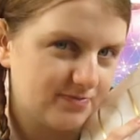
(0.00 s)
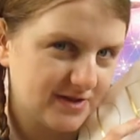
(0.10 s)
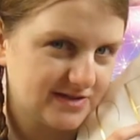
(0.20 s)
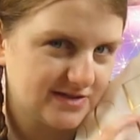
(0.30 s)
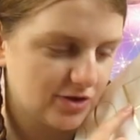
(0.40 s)

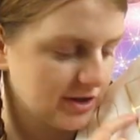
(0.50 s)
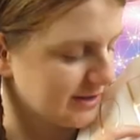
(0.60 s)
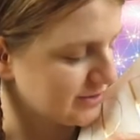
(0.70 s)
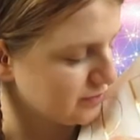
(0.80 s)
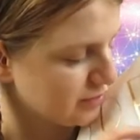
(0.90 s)
because it's got
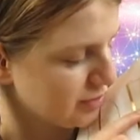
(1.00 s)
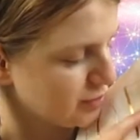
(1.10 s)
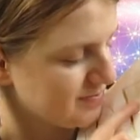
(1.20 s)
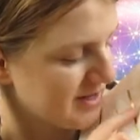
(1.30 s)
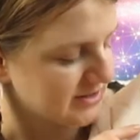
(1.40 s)
little
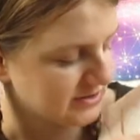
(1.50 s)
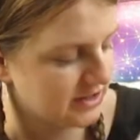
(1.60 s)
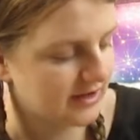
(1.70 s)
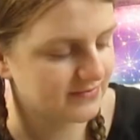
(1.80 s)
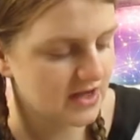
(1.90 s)
gold bits on
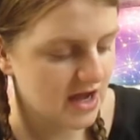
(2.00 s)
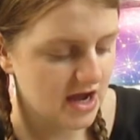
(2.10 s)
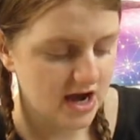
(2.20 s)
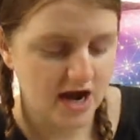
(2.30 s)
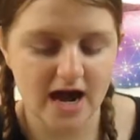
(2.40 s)
it.
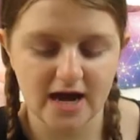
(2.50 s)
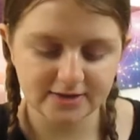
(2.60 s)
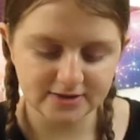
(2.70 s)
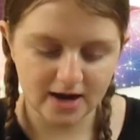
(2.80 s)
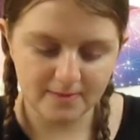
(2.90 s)

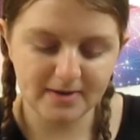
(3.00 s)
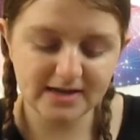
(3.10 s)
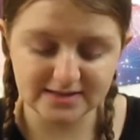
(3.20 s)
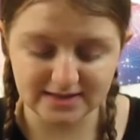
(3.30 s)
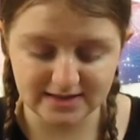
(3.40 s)
And
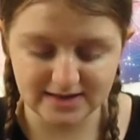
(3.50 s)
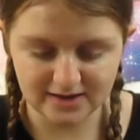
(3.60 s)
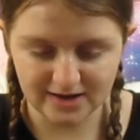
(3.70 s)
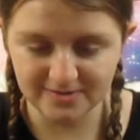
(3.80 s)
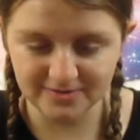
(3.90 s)
basically
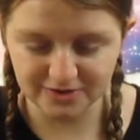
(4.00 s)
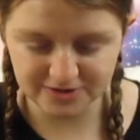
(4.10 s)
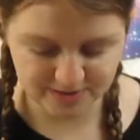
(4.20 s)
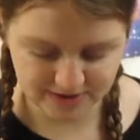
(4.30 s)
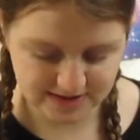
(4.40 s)
I'm going
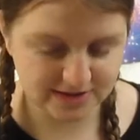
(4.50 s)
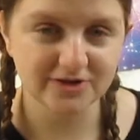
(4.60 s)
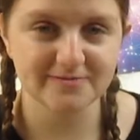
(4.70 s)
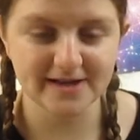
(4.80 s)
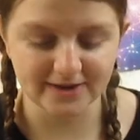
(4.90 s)
to put this
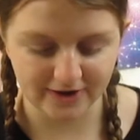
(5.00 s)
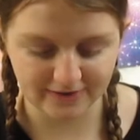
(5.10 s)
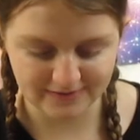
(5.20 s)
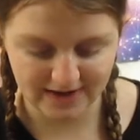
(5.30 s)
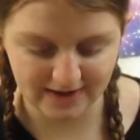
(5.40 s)
on a pillow,
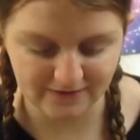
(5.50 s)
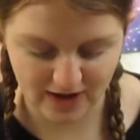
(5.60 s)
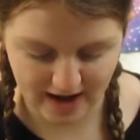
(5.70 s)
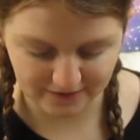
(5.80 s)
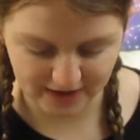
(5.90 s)
if
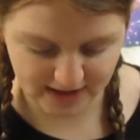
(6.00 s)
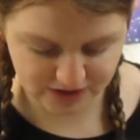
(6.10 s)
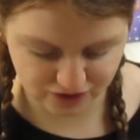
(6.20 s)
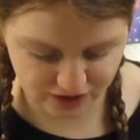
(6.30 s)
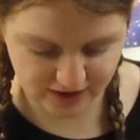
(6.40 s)
you haven't
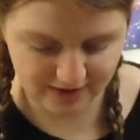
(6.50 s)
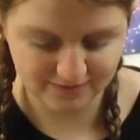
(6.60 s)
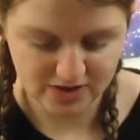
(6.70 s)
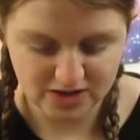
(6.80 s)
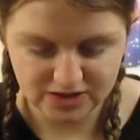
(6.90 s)
guessed already,
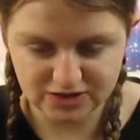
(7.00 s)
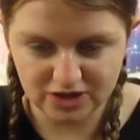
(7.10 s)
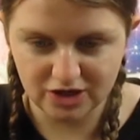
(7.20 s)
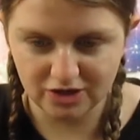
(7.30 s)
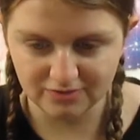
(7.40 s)

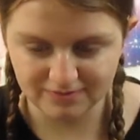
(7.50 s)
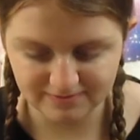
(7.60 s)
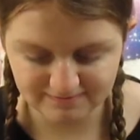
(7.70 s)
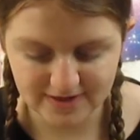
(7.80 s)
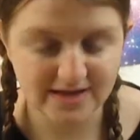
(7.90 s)
so
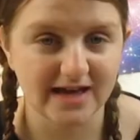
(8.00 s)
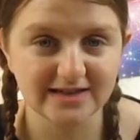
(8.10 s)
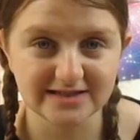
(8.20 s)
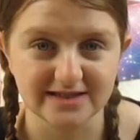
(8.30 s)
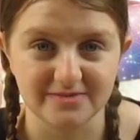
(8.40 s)

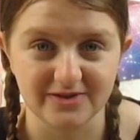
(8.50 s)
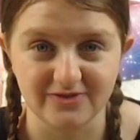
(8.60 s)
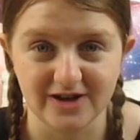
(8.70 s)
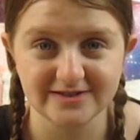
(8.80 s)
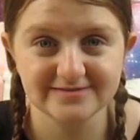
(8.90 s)
that's gonna be
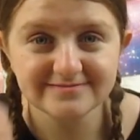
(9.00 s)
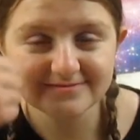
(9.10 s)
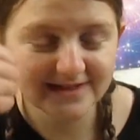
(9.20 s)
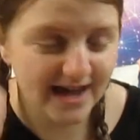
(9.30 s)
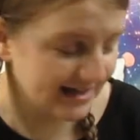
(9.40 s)
fun,
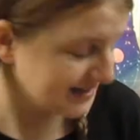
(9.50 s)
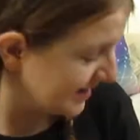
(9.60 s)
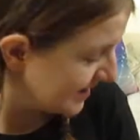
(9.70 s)
yay!